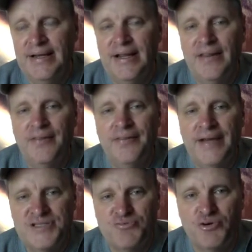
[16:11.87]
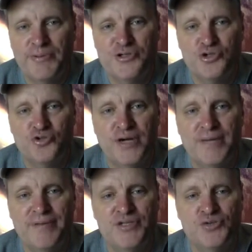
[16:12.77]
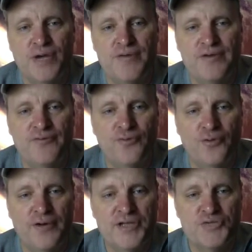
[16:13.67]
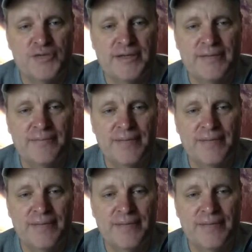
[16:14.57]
That's where we should try to be striving for as we